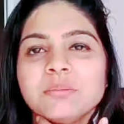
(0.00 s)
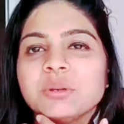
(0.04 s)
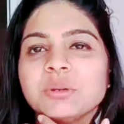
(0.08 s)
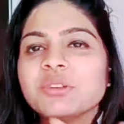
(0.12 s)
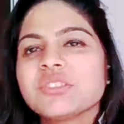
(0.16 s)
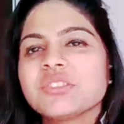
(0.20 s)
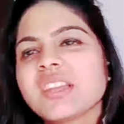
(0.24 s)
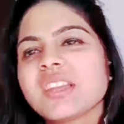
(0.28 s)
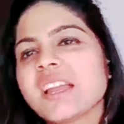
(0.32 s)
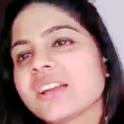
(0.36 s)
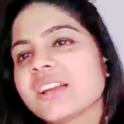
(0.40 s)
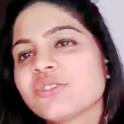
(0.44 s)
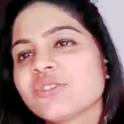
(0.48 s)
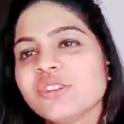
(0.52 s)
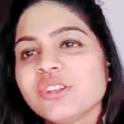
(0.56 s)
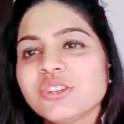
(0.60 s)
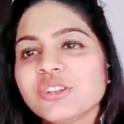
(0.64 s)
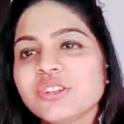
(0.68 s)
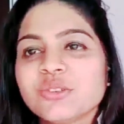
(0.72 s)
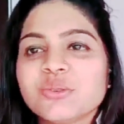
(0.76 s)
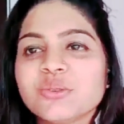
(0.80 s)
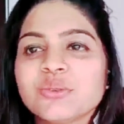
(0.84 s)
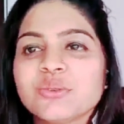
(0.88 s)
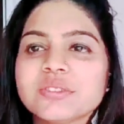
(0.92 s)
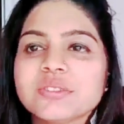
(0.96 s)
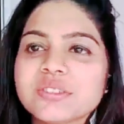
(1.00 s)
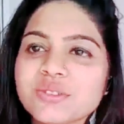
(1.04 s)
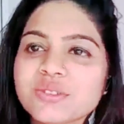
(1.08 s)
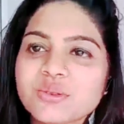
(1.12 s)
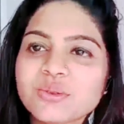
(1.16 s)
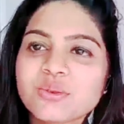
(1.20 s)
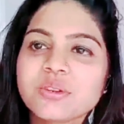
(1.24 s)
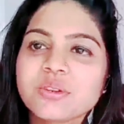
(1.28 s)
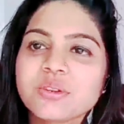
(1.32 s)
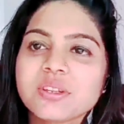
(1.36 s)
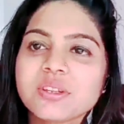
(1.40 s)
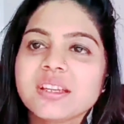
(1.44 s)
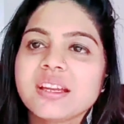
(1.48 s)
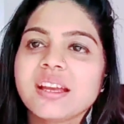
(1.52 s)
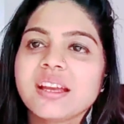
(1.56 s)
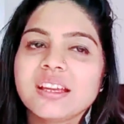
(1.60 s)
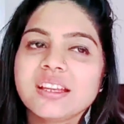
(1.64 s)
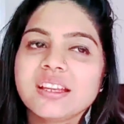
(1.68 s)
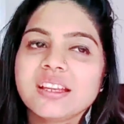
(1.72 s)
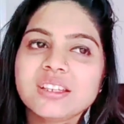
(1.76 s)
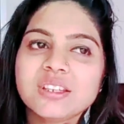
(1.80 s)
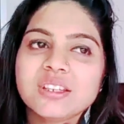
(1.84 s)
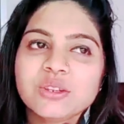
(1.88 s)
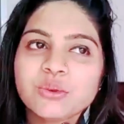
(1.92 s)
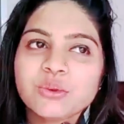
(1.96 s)
Because I actually know the story.
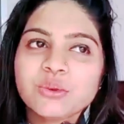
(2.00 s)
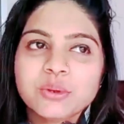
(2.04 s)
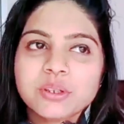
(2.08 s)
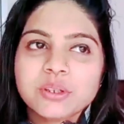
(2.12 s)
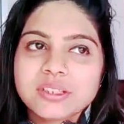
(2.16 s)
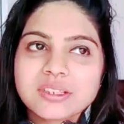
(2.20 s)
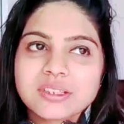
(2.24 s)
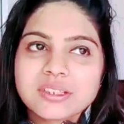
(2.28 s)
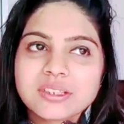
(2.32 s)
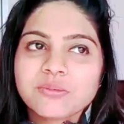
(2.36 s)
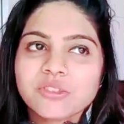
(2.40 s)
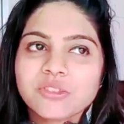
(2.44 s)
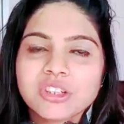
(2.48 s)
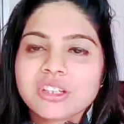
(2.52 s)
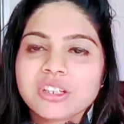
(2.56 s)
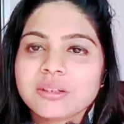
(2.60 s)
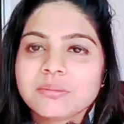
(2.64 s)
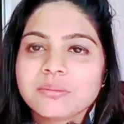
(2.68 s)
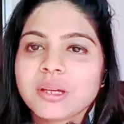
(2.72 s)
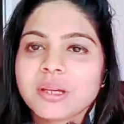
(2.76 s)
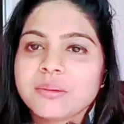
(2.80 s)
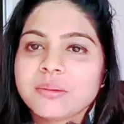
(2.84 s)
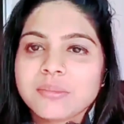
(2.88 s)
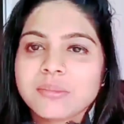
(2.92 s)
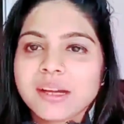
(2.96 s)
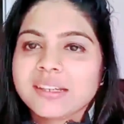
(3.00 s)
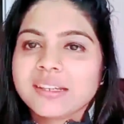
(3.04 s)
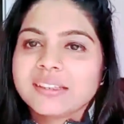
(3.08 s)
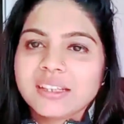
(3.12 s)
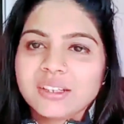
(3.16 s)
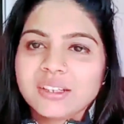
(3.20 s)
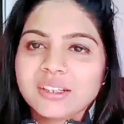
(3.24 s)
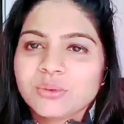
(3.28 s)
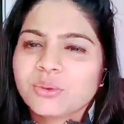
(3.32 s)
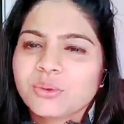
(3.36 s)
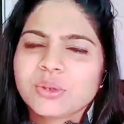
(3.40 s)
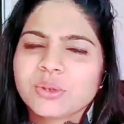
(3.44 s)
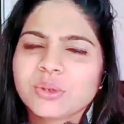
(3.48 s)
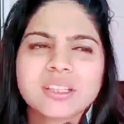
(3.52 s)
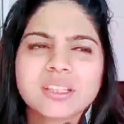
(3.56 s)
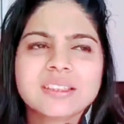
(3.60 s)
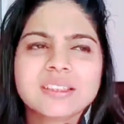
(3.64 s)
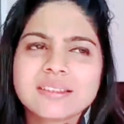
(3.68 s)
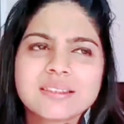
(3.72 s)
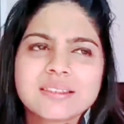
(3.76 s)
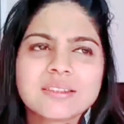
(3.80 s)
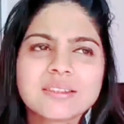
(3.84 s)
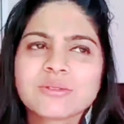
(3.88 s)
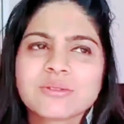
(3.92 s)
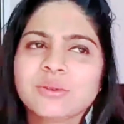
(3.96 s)
I knew it somewhere in my mind that okay,
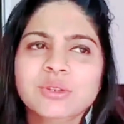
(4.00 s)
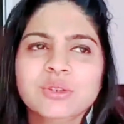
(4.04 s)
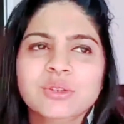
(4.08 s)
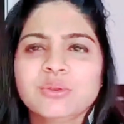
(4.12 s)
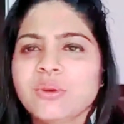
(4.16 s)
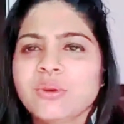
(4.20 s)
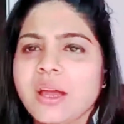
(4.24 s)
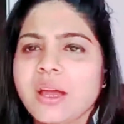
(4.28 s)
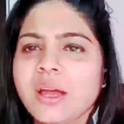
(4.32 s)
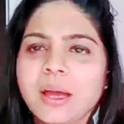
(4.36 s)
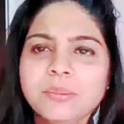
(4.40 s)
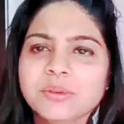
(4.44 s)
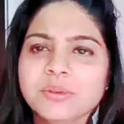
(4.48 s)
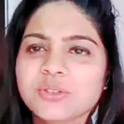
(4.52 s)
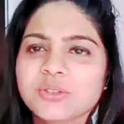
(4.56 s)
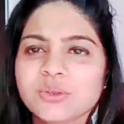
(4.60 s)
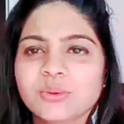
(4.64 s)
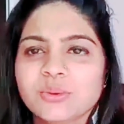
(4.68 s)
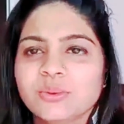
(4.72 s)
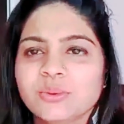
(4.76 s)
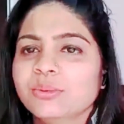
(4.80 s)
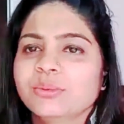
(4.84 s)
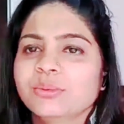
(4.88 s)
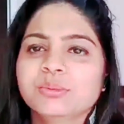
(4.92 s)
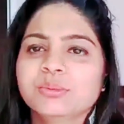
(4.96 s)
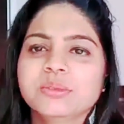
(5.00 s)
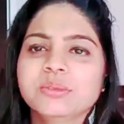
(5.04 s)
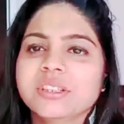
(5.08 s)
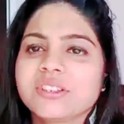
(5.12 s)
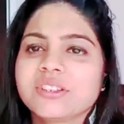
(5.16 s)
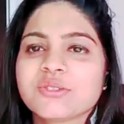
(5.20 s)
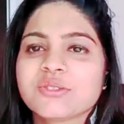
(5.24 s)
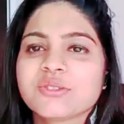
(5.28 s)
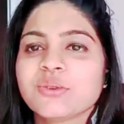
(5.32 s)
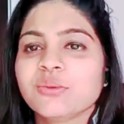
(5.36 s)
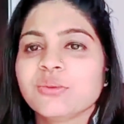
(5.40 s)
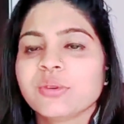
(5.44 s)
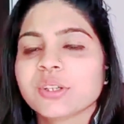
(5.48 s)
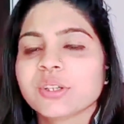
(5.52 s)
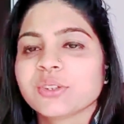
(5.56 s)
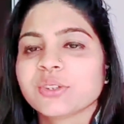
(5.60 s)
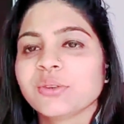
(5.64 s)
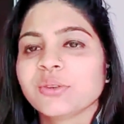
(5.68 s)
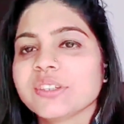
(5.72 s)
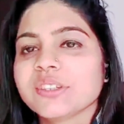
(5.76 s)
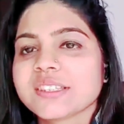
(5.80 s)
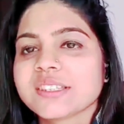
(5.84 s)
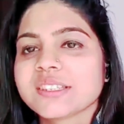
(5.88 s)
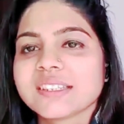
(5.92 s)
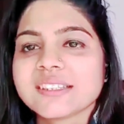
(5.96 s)
this is going to happen. So there is no
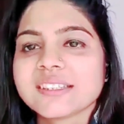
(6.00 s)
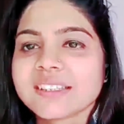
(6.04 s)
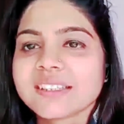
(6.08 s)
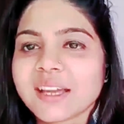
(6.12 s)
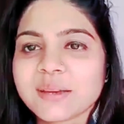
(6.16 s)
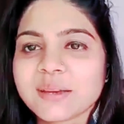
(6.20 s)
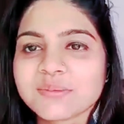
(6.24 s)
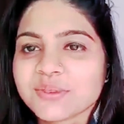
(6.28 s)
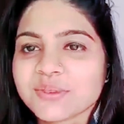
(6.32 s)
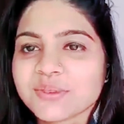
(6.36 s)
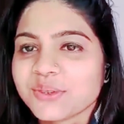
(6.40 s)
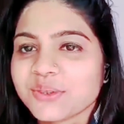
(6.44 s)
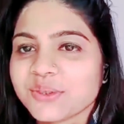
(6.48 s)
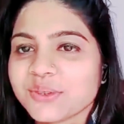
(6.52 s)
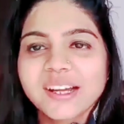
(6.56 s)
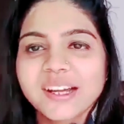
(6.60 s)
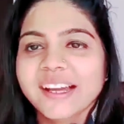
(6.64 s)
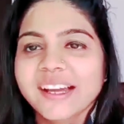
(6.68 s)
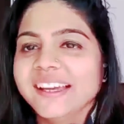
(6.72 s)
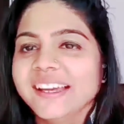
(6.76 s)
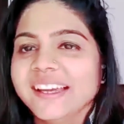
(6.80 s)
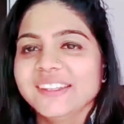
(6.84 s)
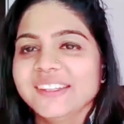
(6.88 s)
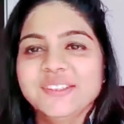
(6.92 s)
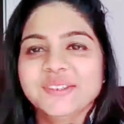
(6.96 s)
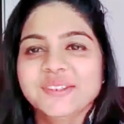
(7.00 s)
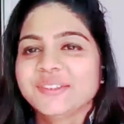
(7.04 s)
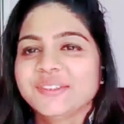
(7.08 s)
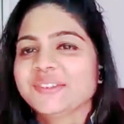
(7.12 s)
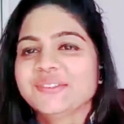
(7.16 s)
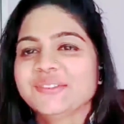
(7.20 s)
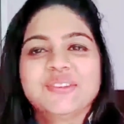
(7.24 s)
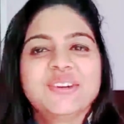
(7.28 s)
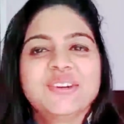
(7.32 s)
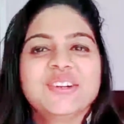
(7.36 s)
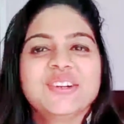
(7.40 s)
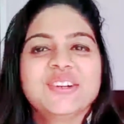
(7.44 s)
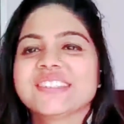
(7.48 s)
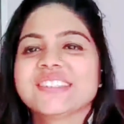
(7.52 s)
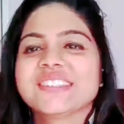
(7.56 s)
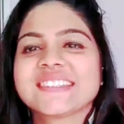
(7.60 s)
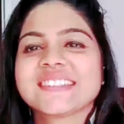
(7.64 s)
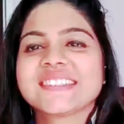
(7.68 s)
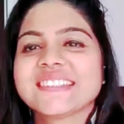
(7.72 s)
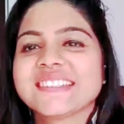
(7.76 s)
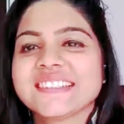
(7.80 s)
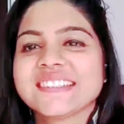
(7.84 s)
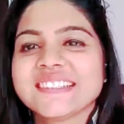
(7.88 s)
worth of wasting time. So I don't watch.